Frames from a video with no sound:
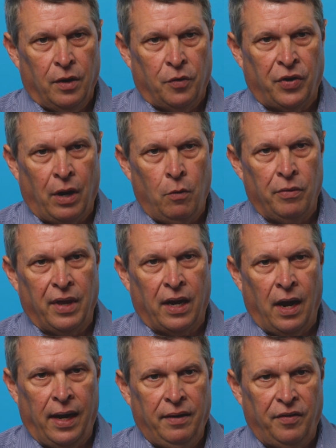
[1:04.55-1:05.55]
So the
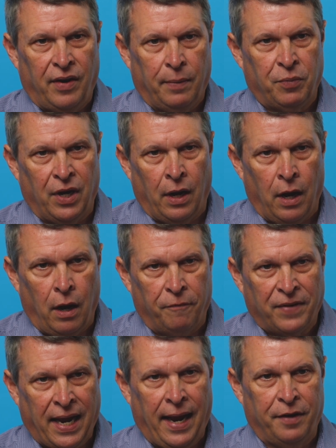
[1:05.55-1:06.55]
concept
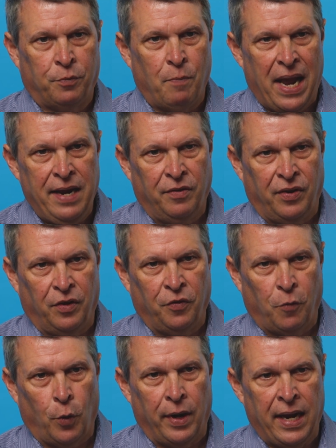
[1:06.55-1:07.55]
of tax basis
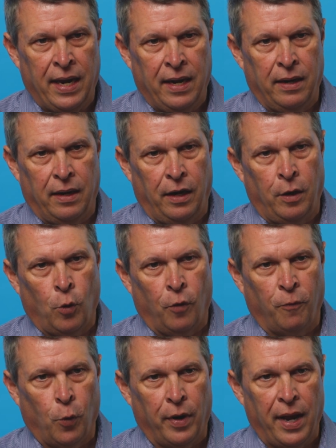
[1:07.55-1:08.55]
for an entity or
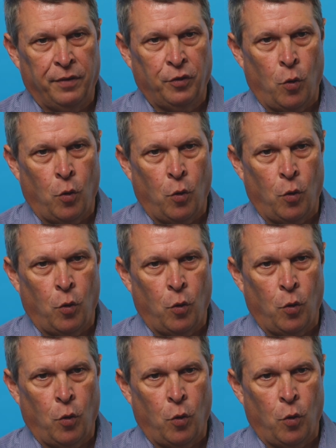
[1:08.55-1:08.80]
for an S